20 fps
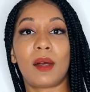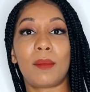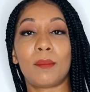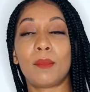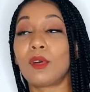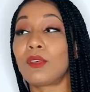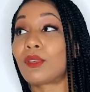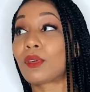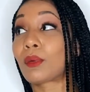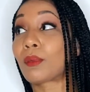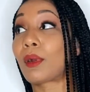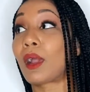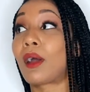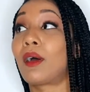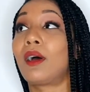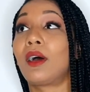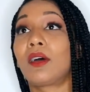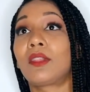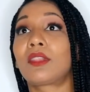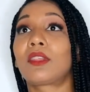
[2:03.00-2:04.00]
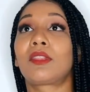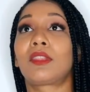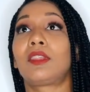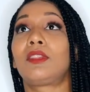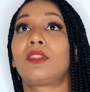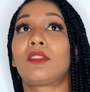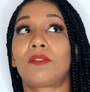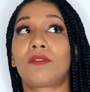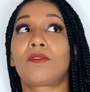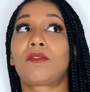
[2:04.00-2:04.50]
moving around, other
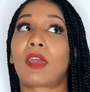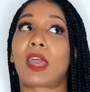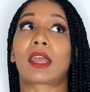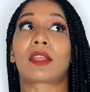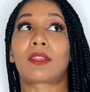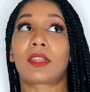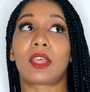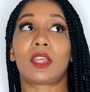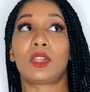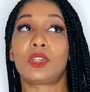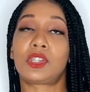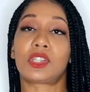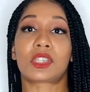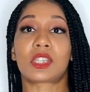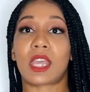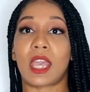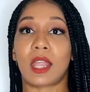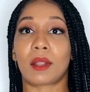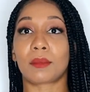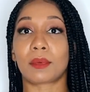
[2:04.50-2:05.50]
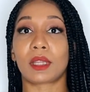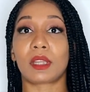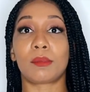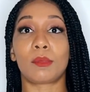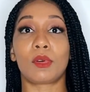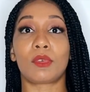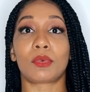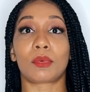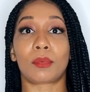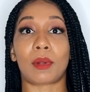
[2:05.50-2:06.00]
than the fact that you just can't really
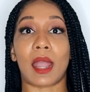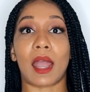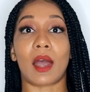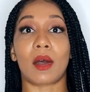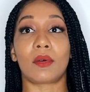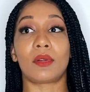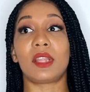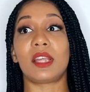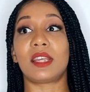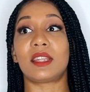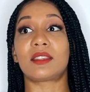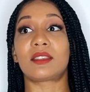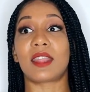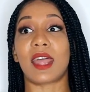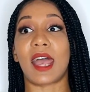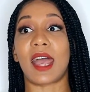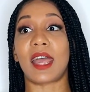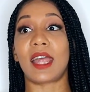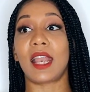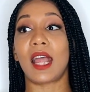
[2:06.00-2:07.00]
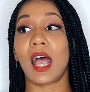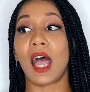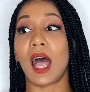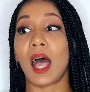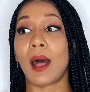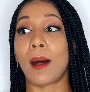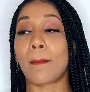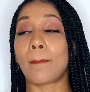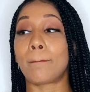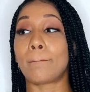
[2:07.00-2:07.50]
move around, is that
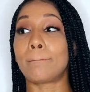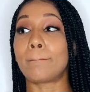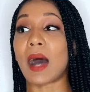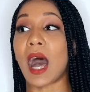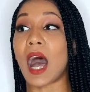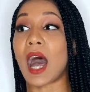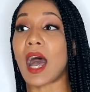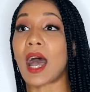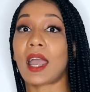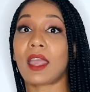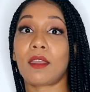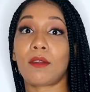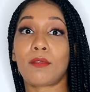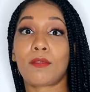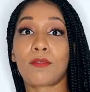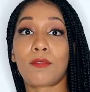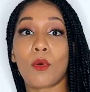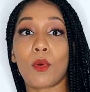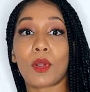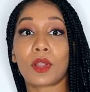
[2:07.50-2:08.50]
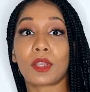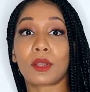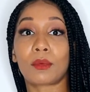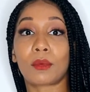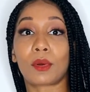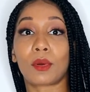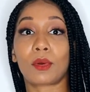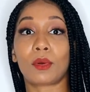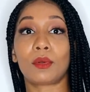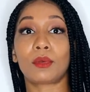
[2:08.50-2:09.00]
my
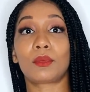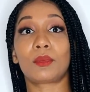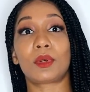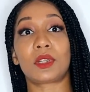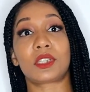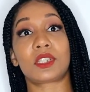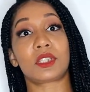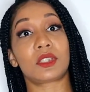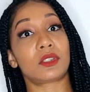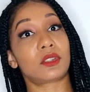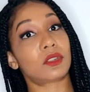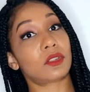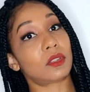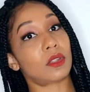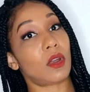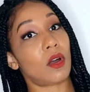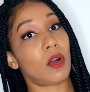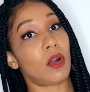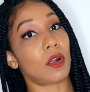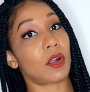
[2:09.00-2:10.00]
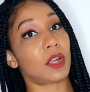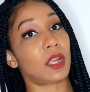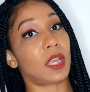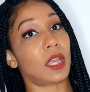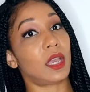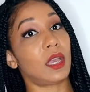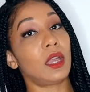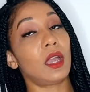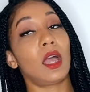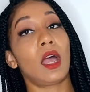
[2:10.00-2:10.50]
4-year-old, which is
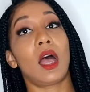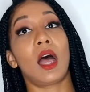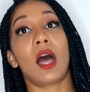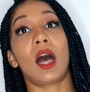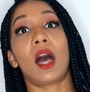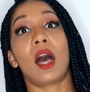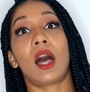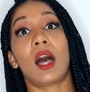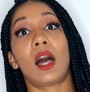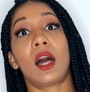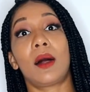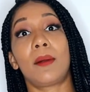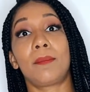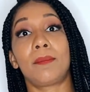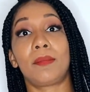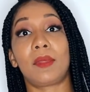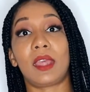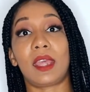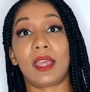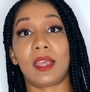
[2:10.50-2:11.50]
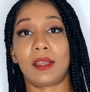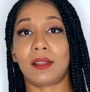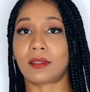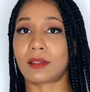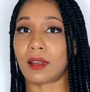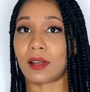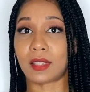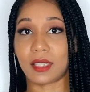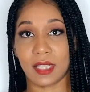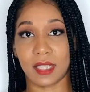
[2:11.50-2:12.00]
Aria, is
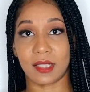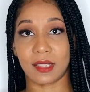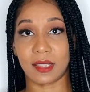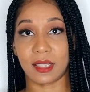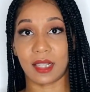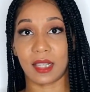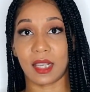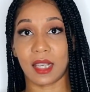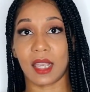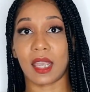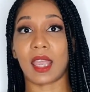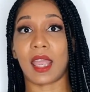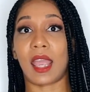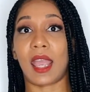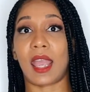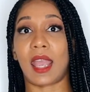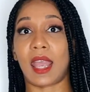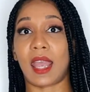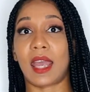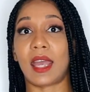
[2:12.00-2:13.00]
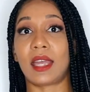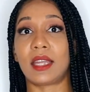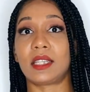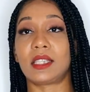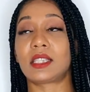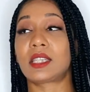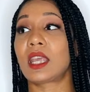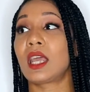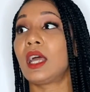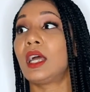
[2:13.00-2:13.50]
autistic,
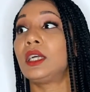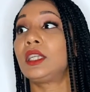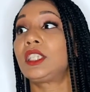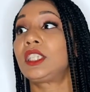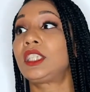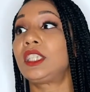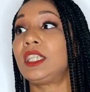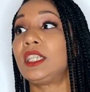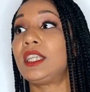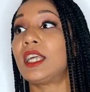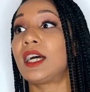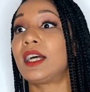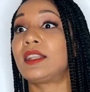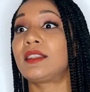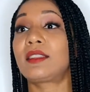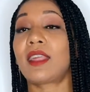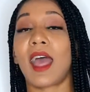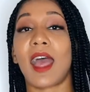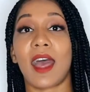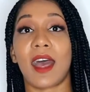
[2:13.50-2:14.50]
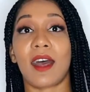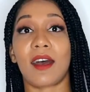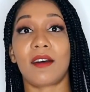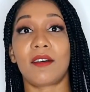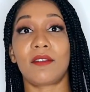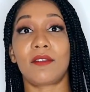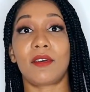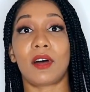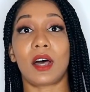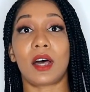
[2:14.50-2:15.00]
and she does
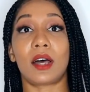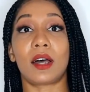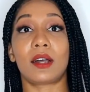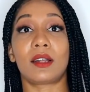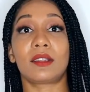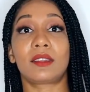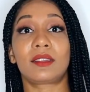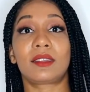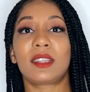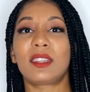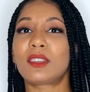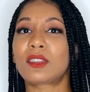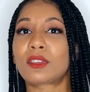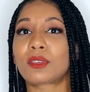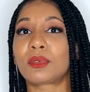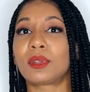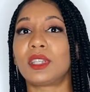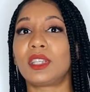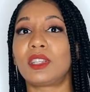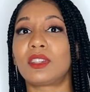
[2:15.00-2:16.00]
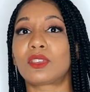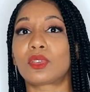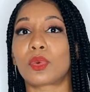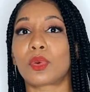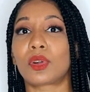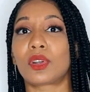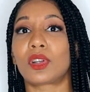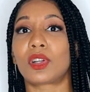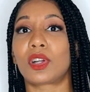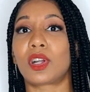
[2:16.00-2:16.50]
have a sensory
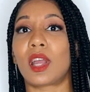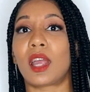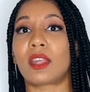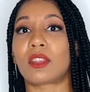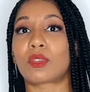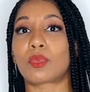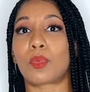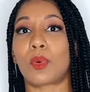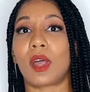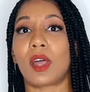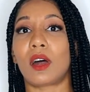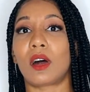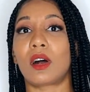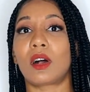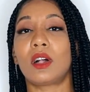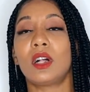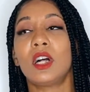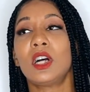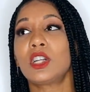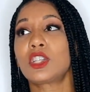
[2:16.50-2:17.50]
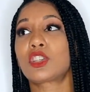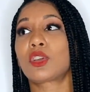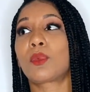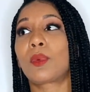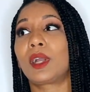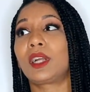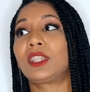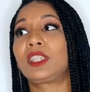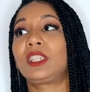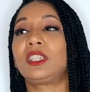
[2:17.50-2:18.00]
disorder as well, to
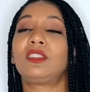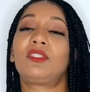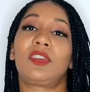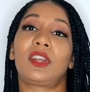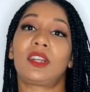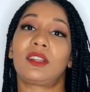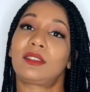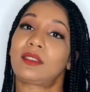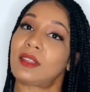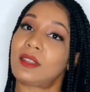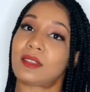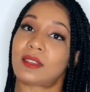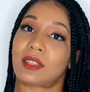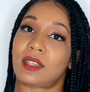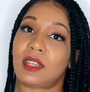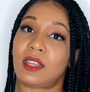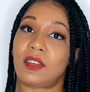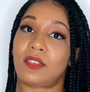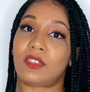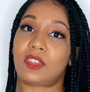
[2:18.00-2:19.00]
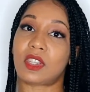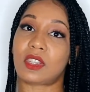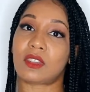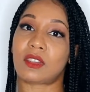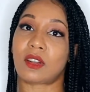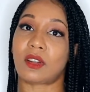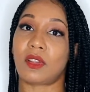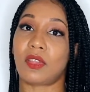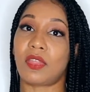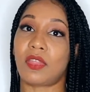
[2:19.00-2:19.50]
where she's very sensitive to
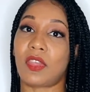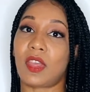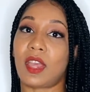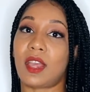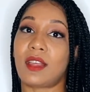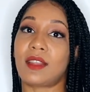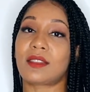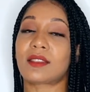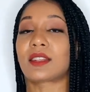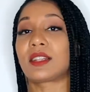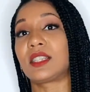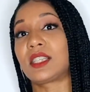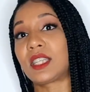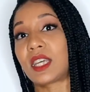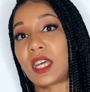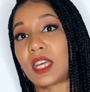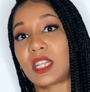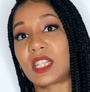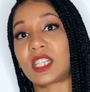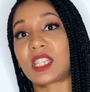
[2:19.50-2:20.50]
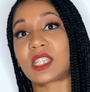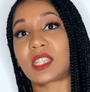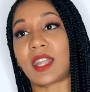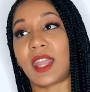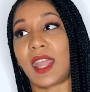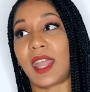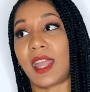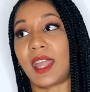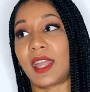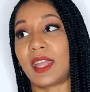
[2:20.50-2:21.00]
certain things and touch
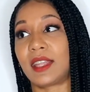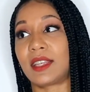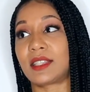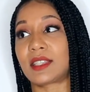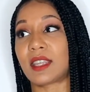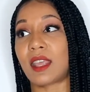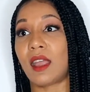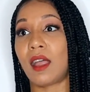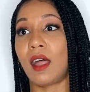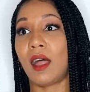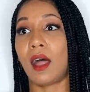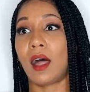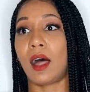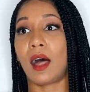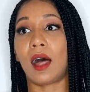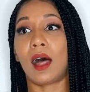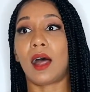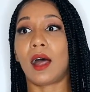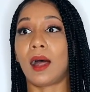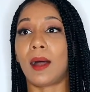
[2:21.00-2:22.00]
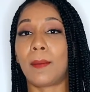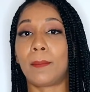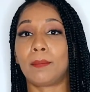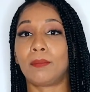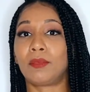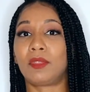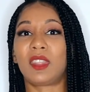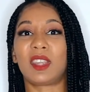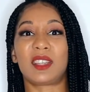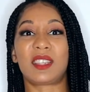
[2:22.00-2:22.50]
and
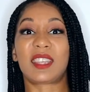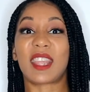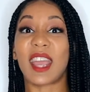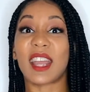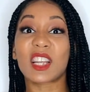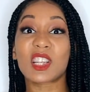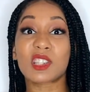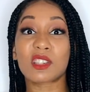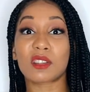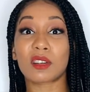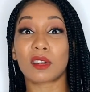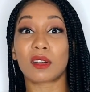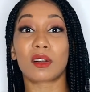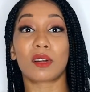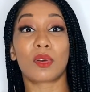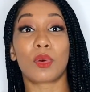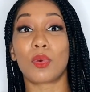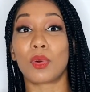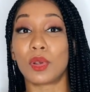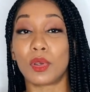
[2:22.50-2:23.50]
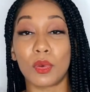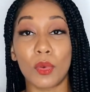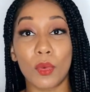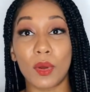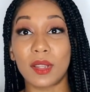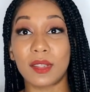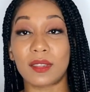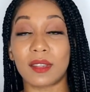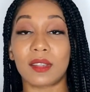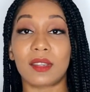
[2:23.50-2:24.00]
the texture or
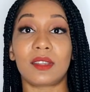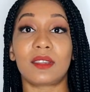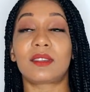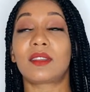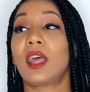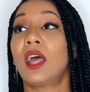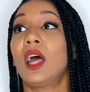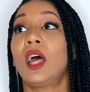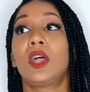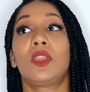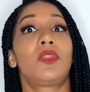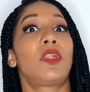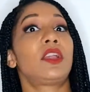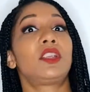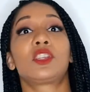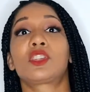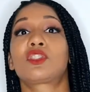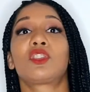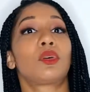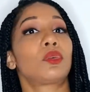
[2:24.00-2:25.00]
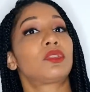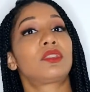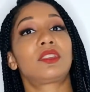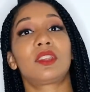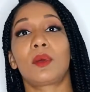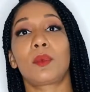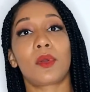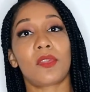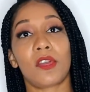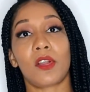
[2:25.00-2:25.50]
noises. They just don't
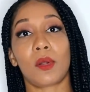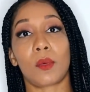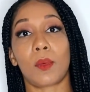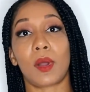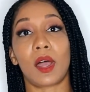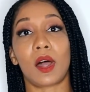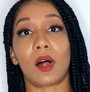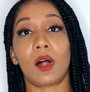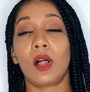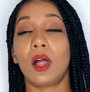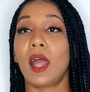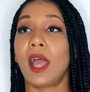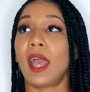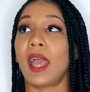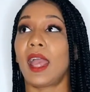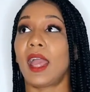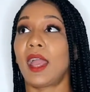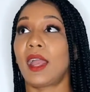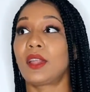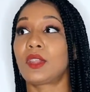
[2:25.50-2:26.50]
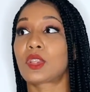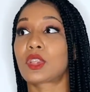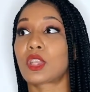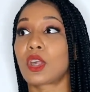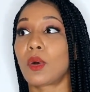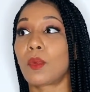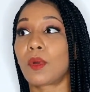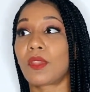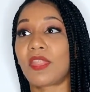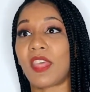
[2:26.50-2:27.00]
sit with her well. And
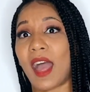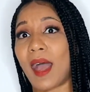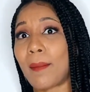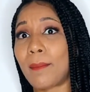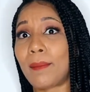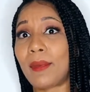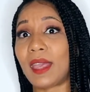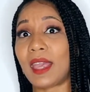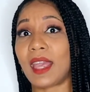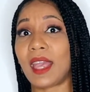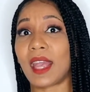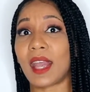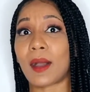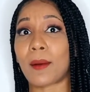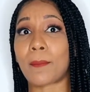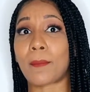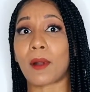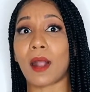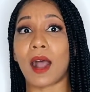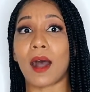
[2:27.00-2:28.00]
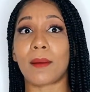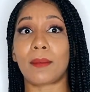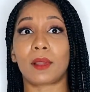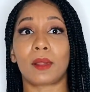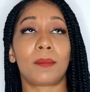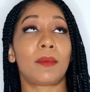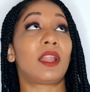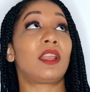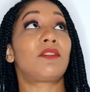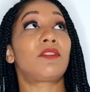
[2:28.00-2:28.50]
so with that being a
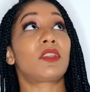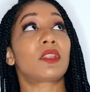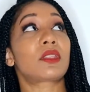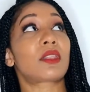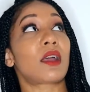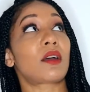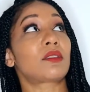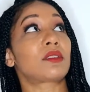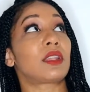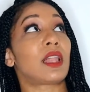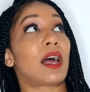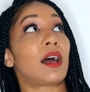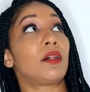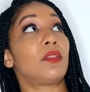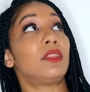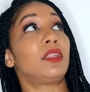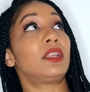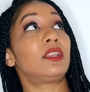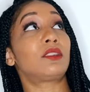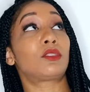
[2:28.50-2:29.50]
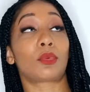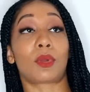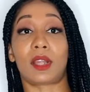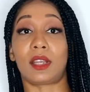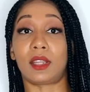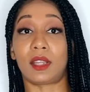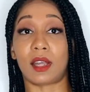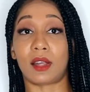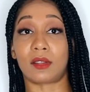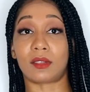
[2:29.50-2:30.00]
problem, and if it sounds loud, it is
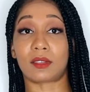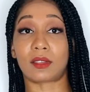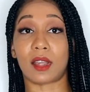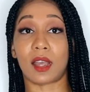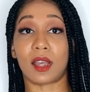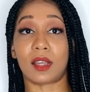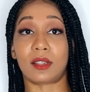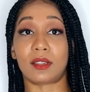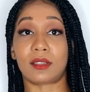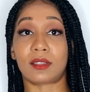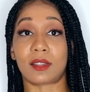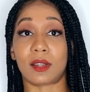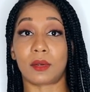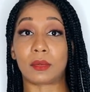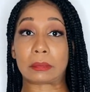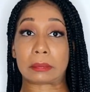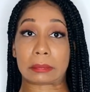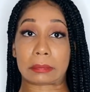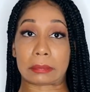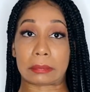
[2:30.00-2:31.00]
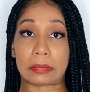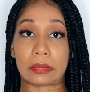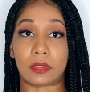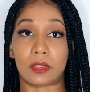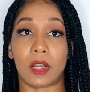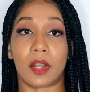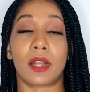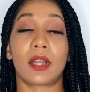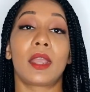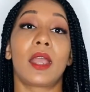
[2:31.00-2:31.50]
raining outside, so
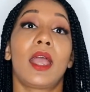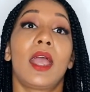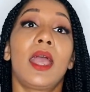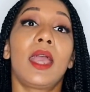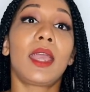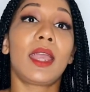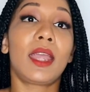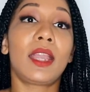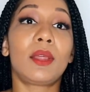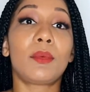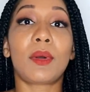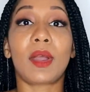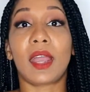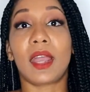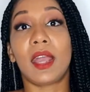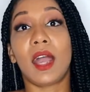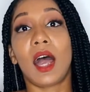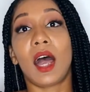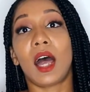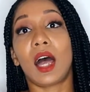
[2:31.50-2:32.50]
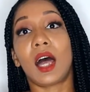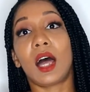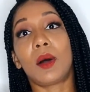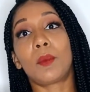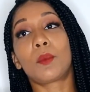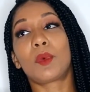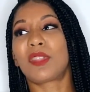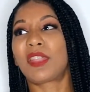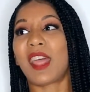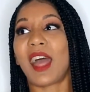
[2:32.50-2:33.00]
sorry. Anyway,
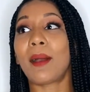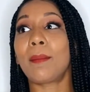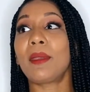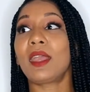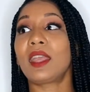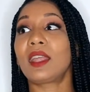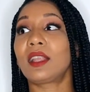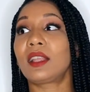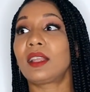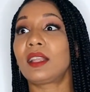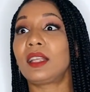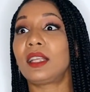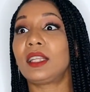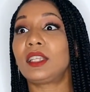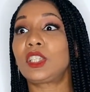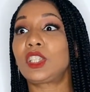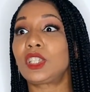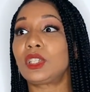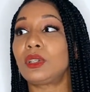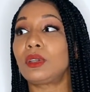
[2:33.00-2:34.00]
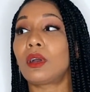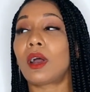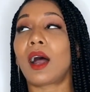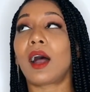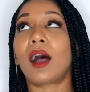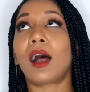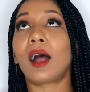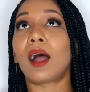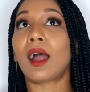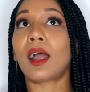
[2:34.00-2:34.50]
with that being an issue,
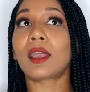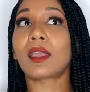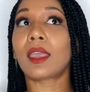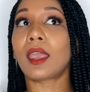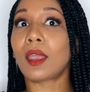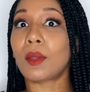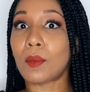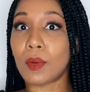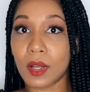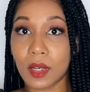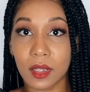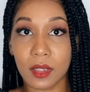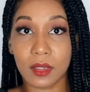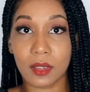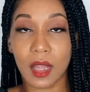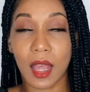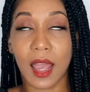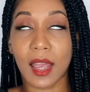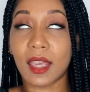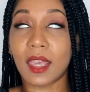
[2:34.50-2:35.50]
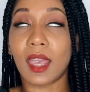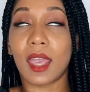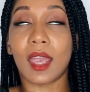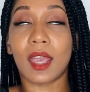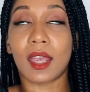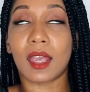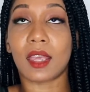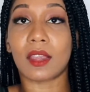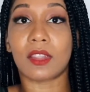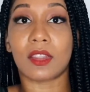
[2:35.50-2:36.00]
I
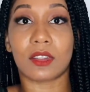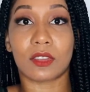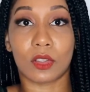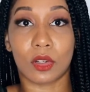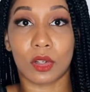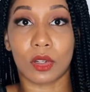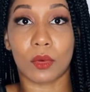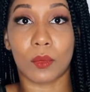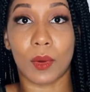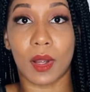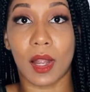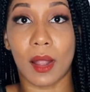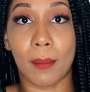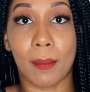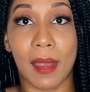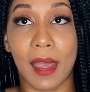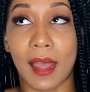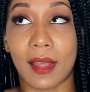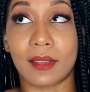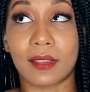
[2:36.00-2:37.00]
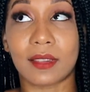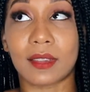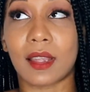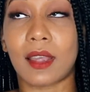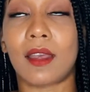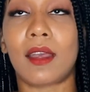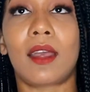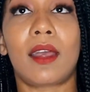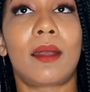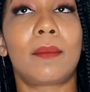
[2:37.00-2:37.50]
can't get this girl to wear a mask
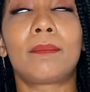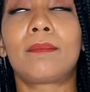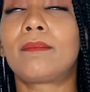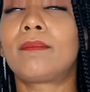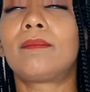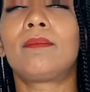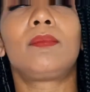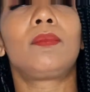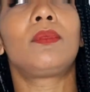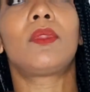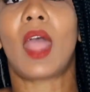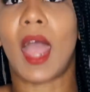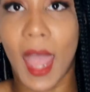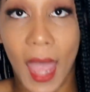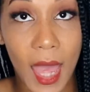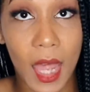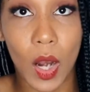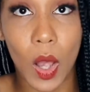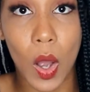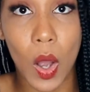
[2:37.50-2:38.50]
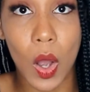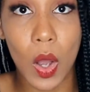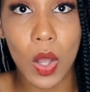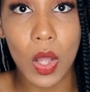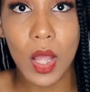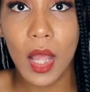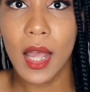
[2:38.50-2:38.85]
at all.